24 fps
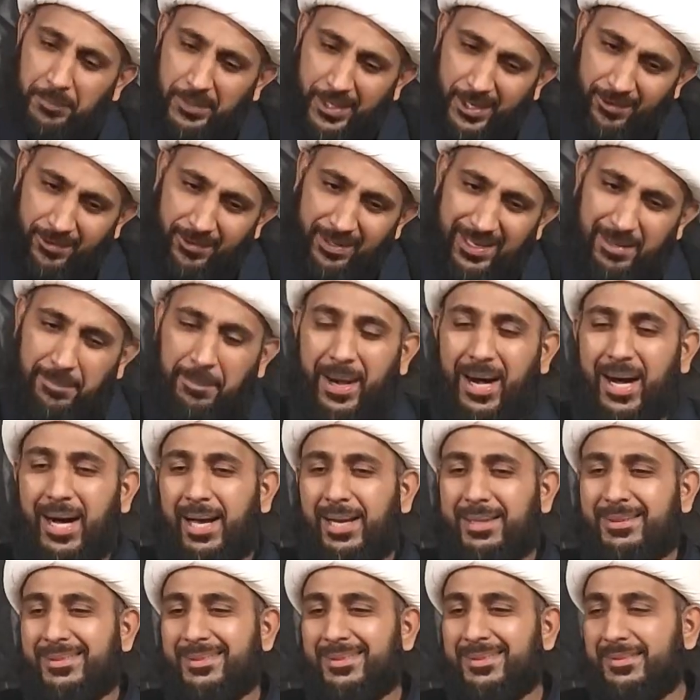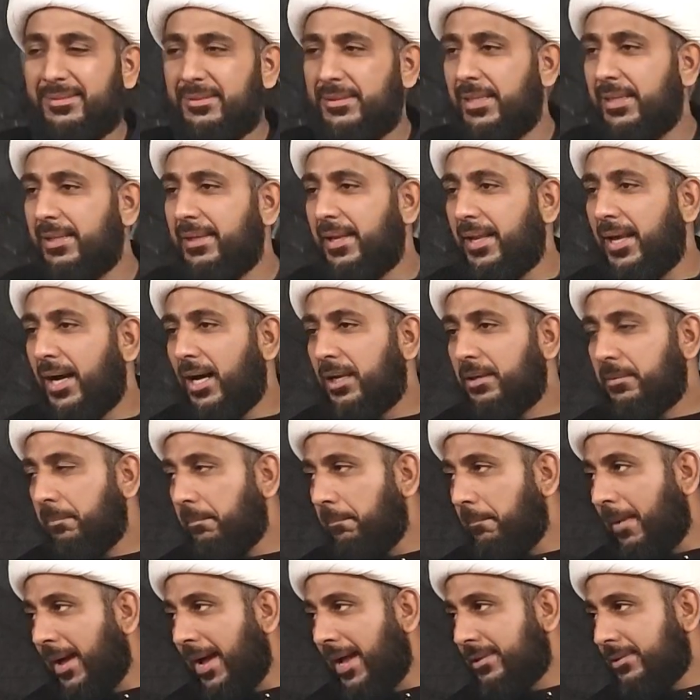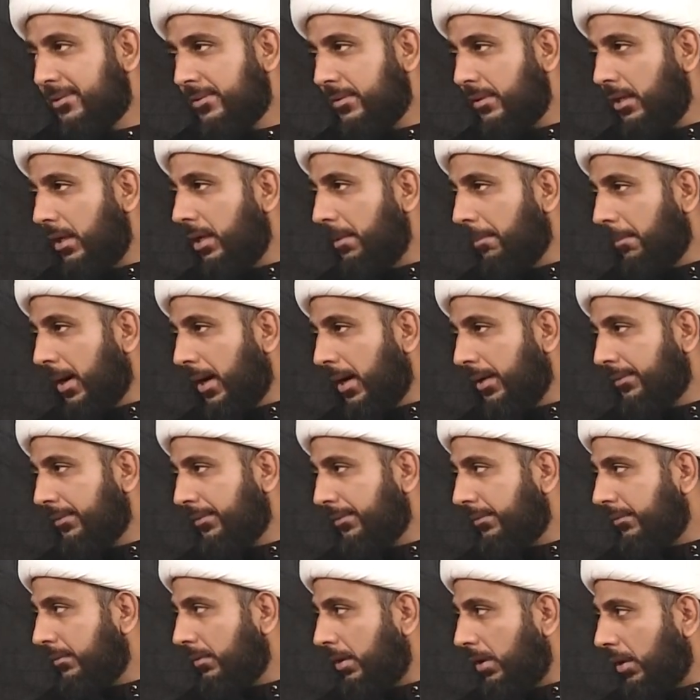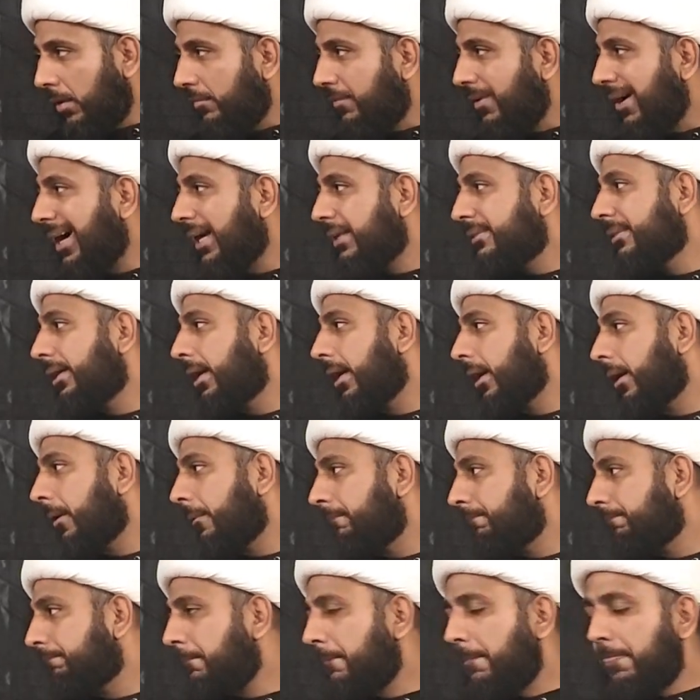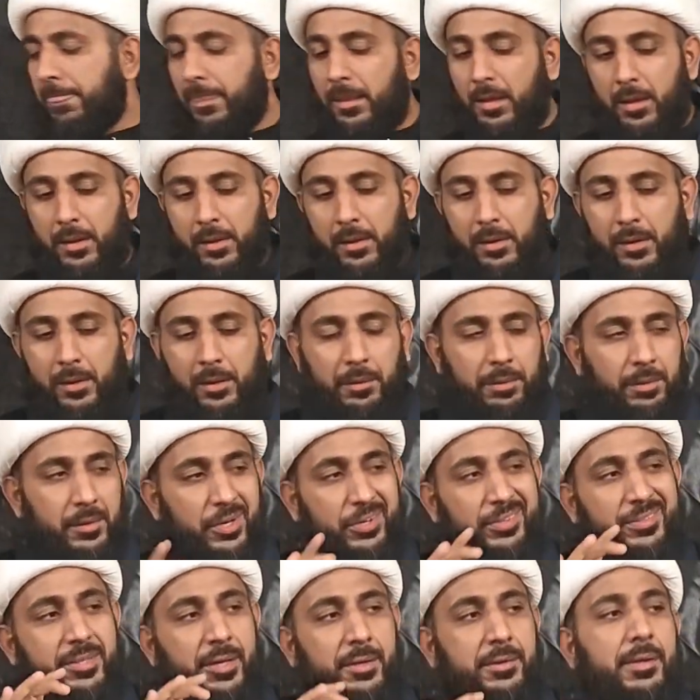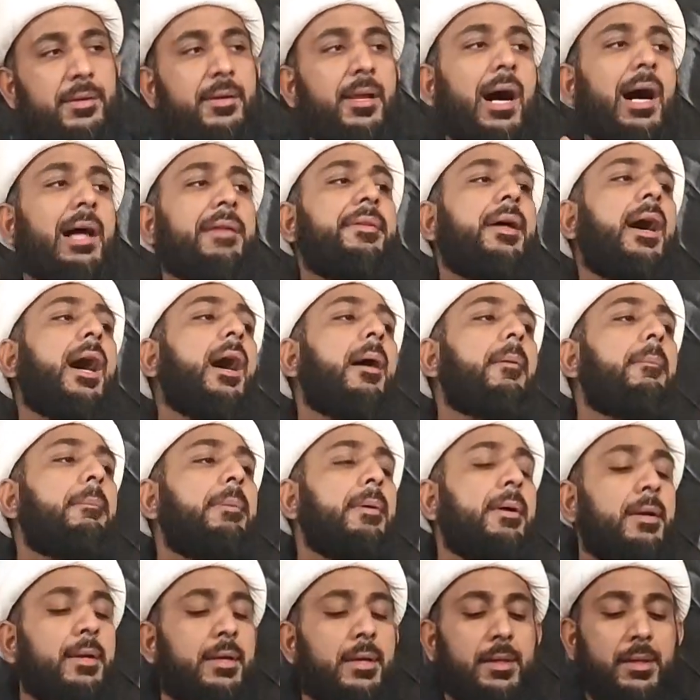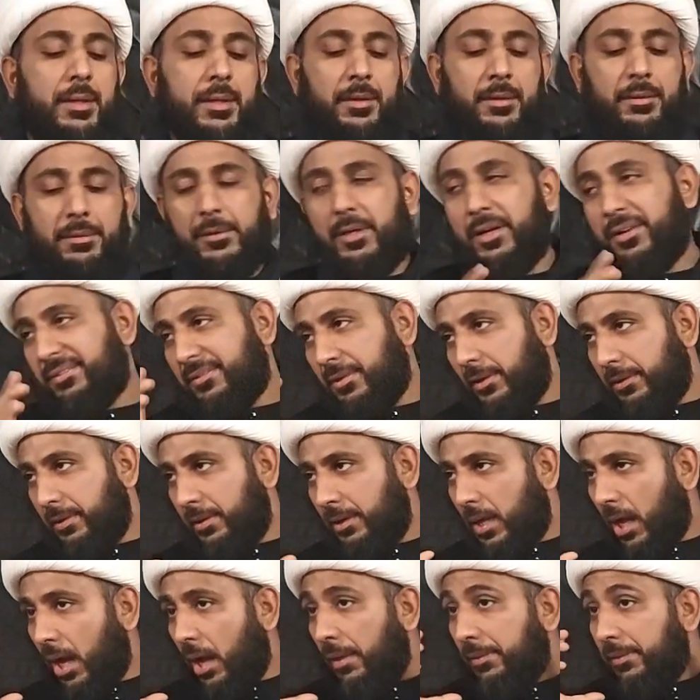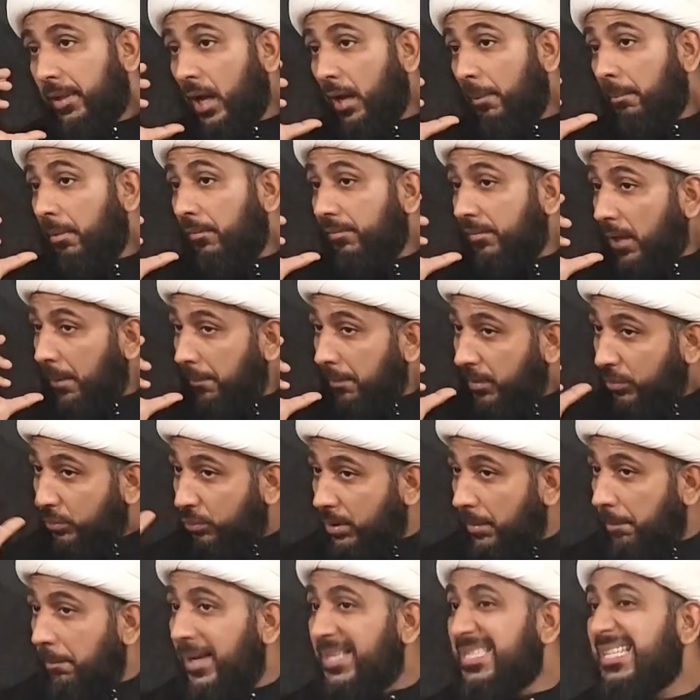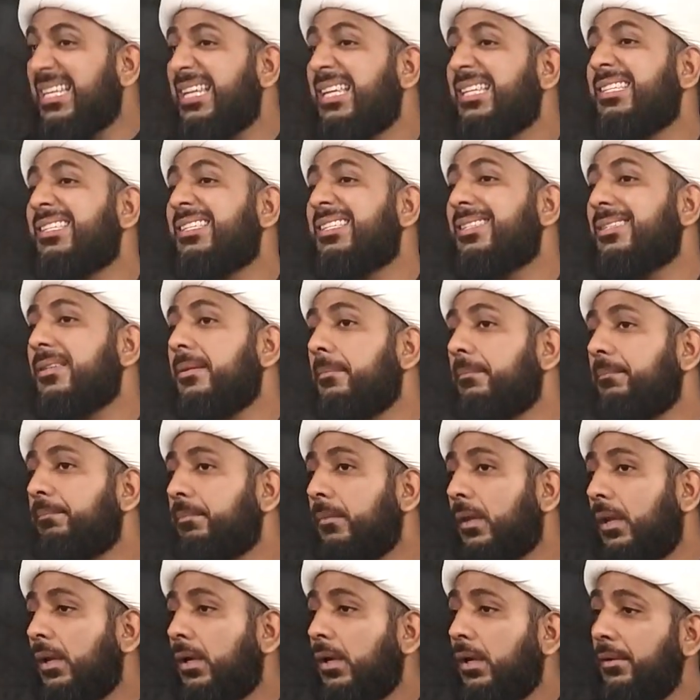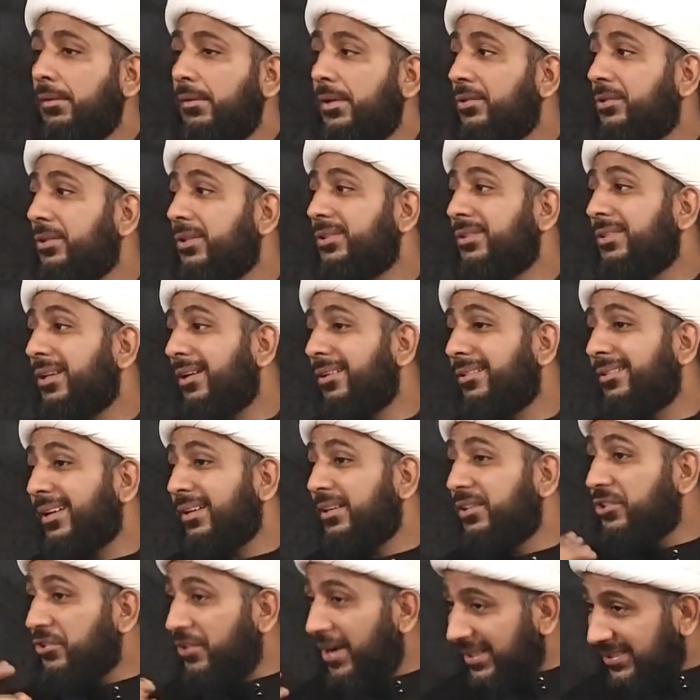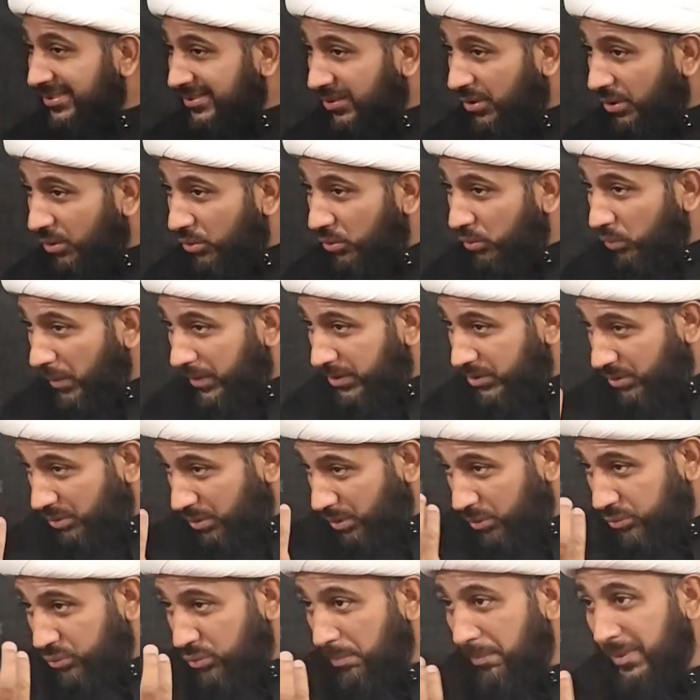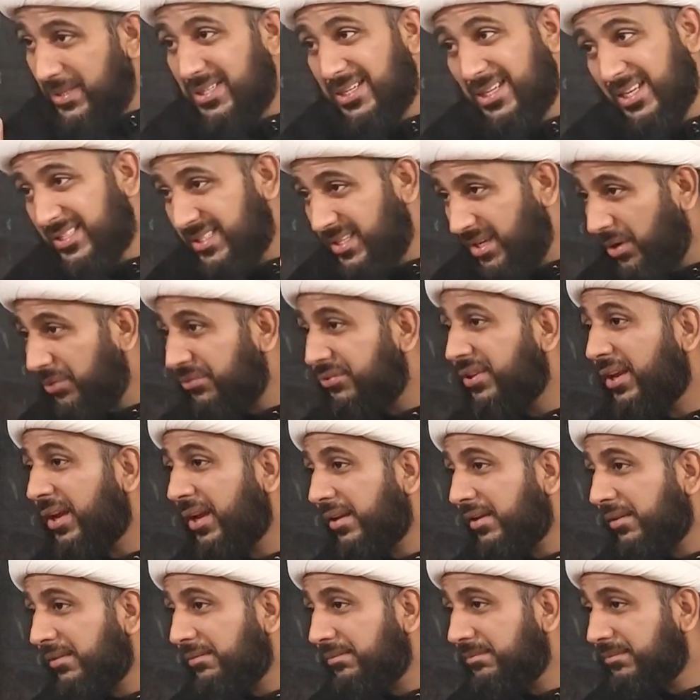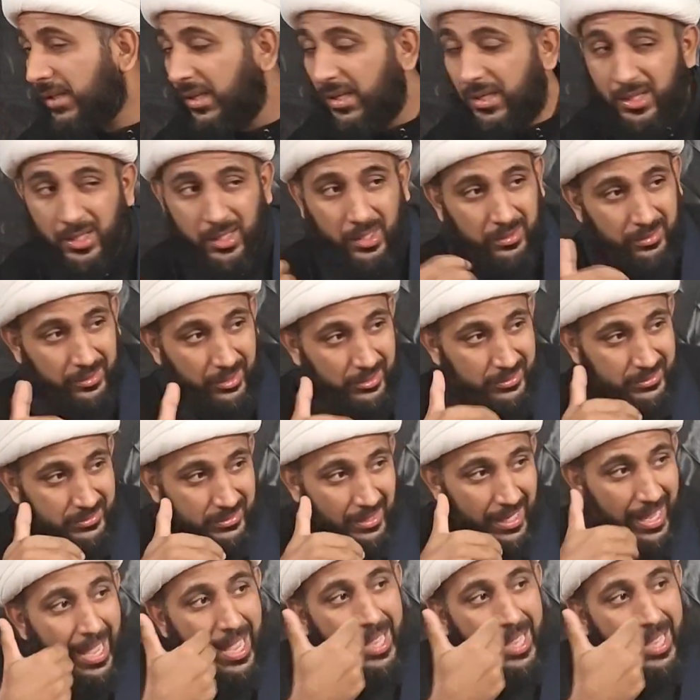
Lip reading: Their libas did not match the libas of azab. There's certain adab. There's certain adab of coming to the majlis. There's a certain dress code when you go to Majlis Hussain. There's